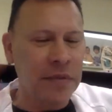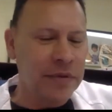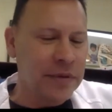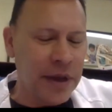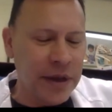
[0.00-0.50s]

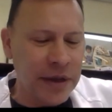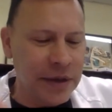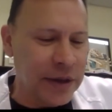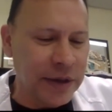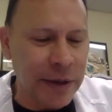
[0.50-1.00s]

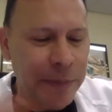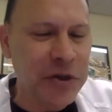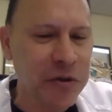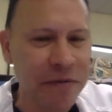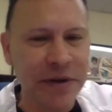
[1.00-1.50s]
the
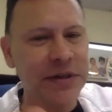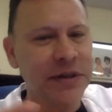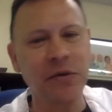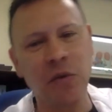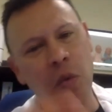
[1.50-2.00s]
patient
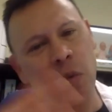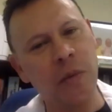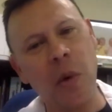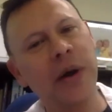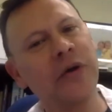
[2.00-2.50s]
visited
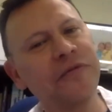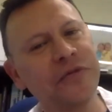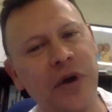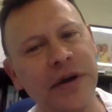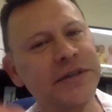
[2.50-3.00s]
one of
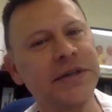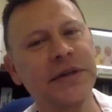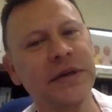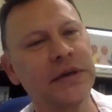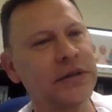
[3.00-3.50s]
thoracic
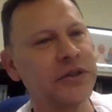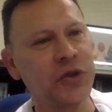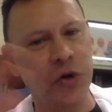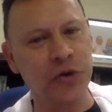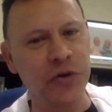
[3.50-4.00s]

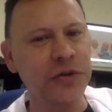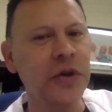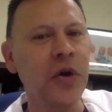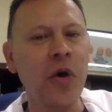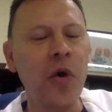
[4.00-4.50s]

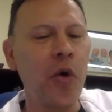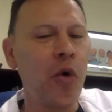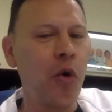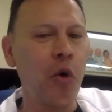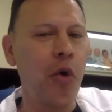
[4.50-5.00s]
surgeons
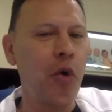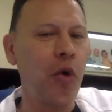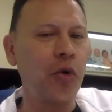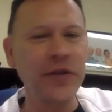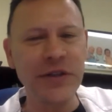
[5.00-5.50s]

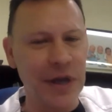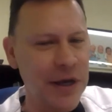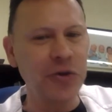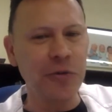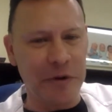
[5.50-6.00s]
who
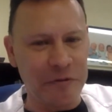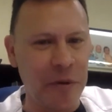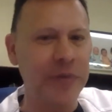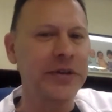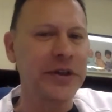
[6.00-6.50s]
decided to
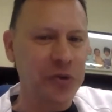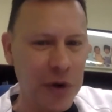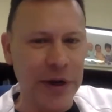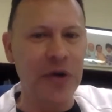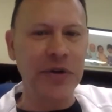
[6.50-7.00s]
perform the
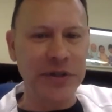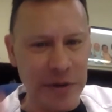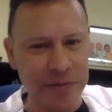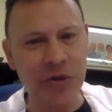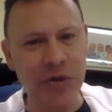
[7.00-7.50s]
tracheal
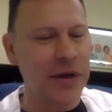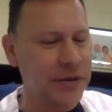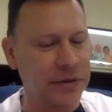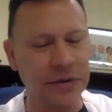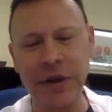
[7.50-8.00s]
resection
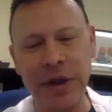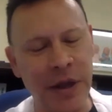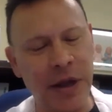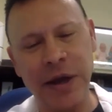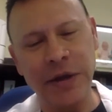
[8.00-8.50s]

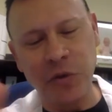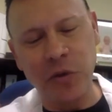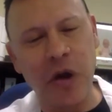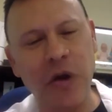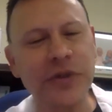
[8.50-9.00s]
and to
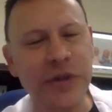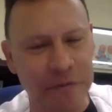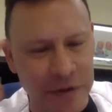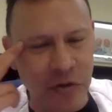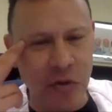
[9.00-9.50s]
close the
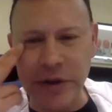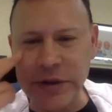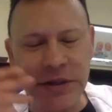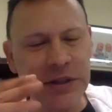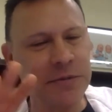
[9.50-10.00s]
fistula.
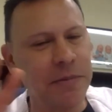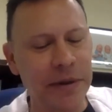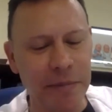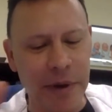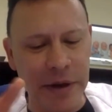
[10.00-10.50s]
This is
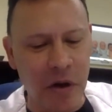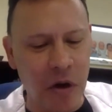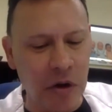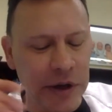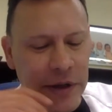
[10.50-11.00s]
my
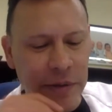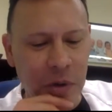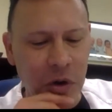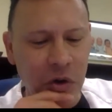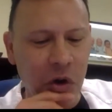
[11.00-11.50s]

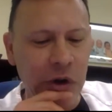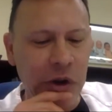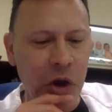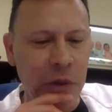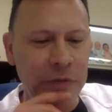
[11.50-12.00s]

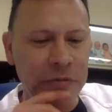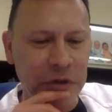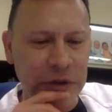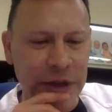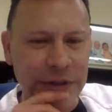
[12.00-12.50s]
only comment
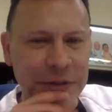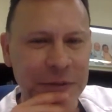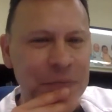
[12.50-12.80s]
for that.